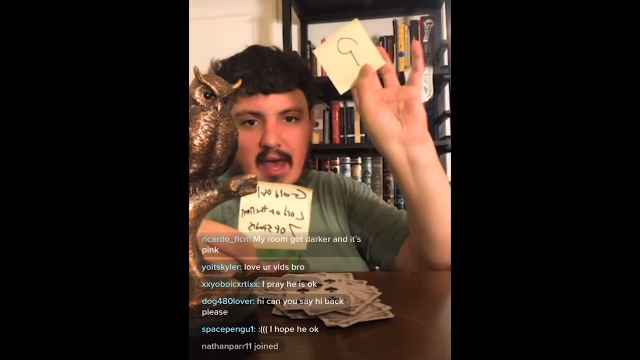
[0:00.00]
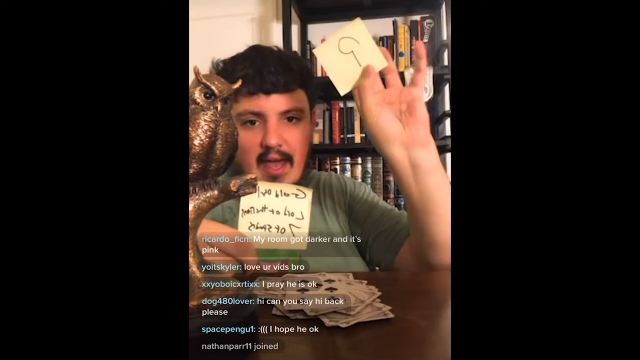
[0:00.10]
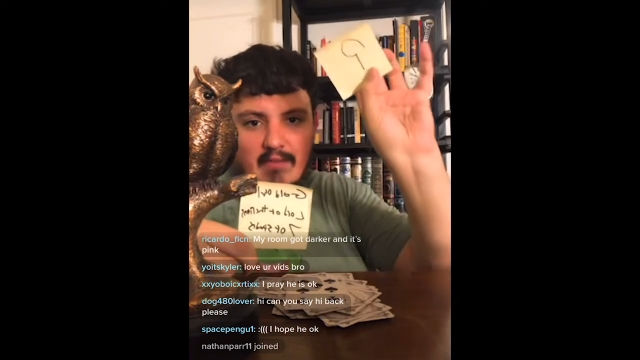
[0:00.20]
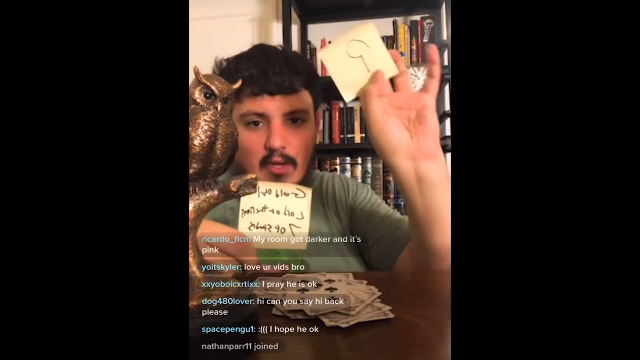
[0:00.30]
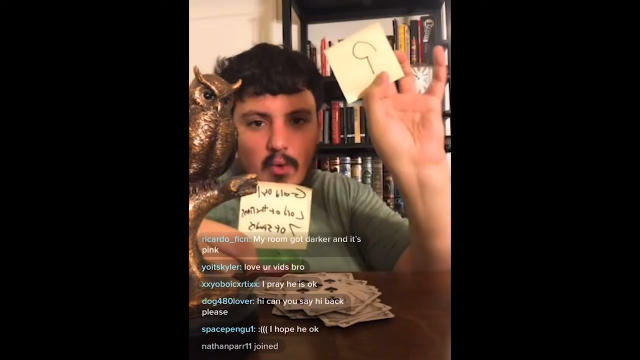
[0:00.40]
I
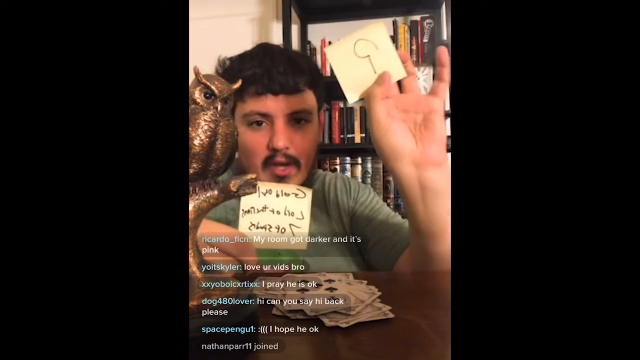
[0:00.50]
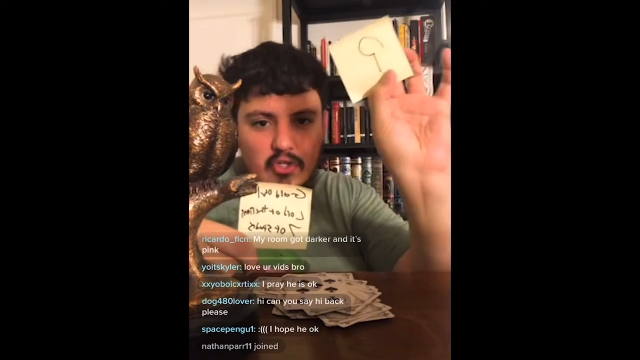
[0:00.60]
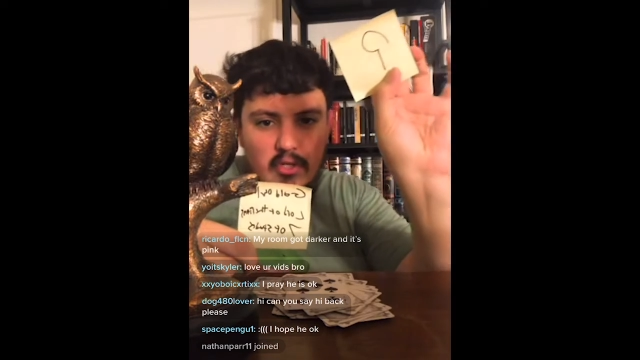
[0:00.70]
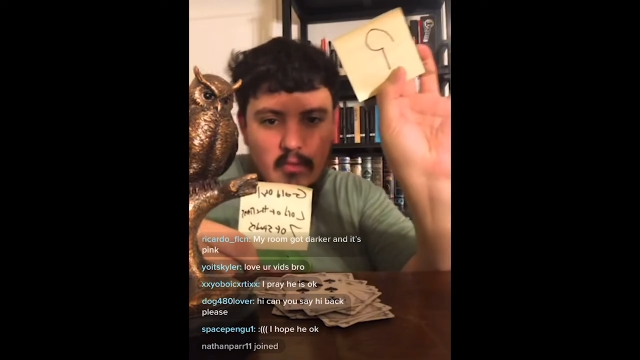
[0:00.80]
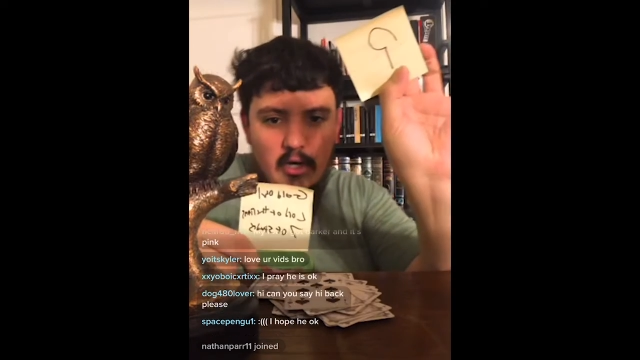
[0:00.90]
have a
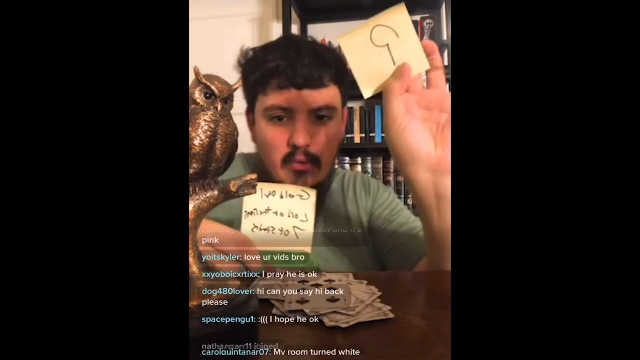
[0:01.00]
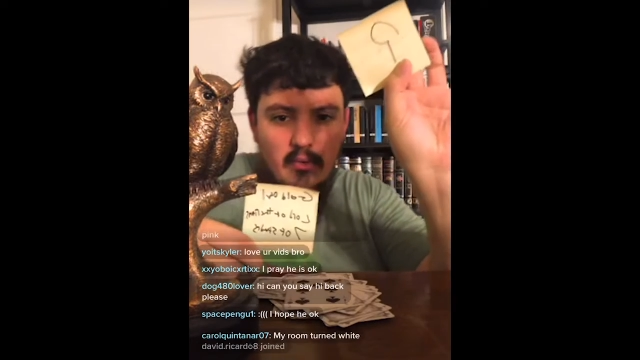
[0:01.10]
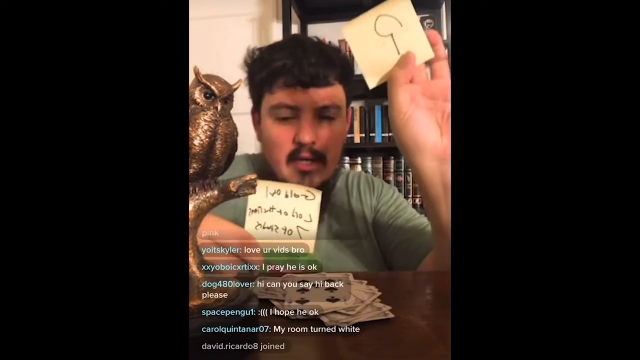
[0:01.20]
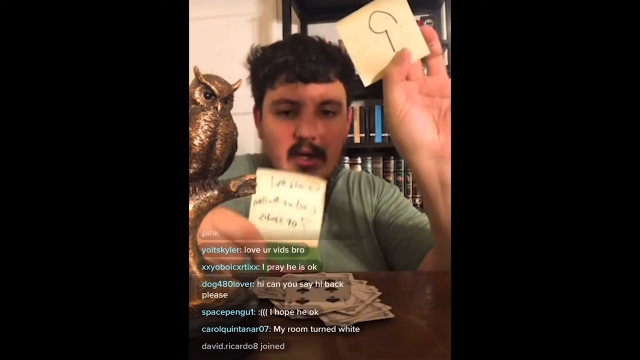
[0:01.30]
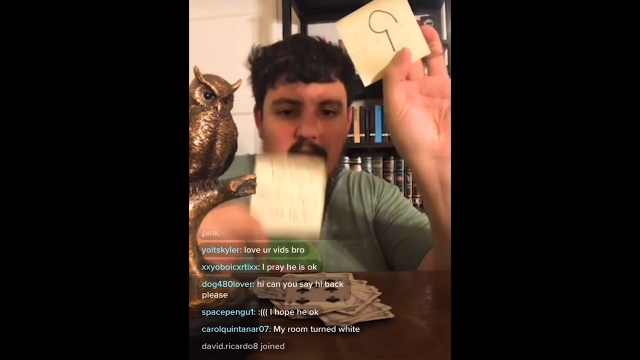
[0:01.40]
question mark
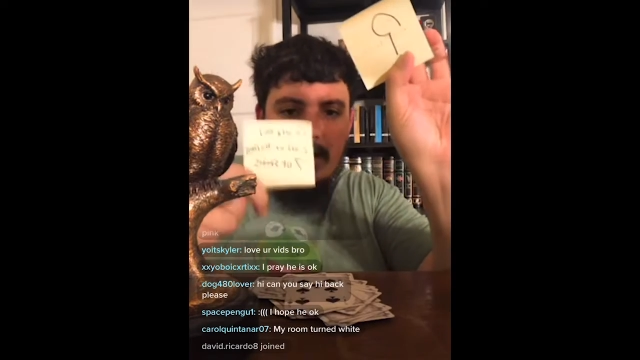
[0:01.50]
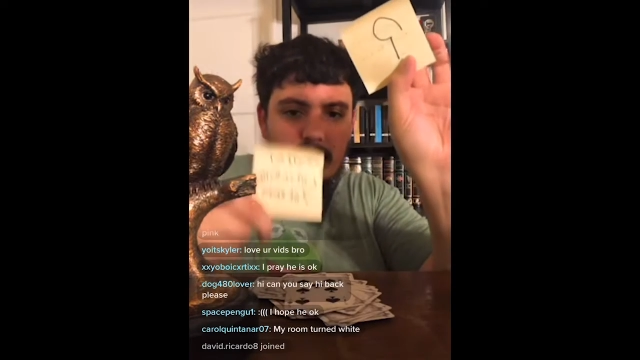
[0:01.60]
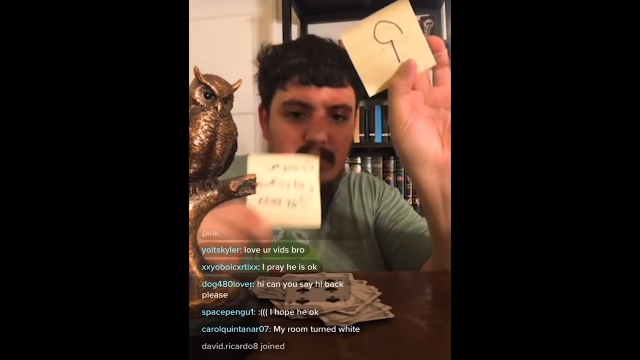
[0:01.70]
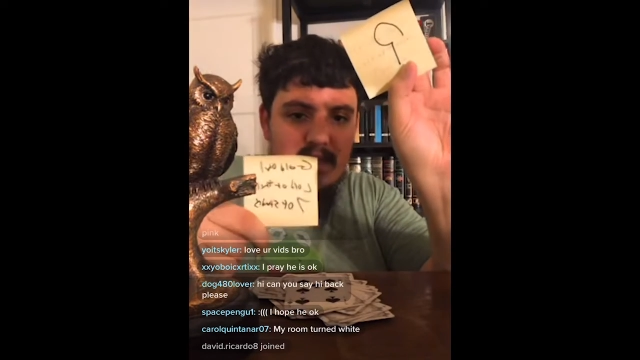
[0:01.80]
written on here.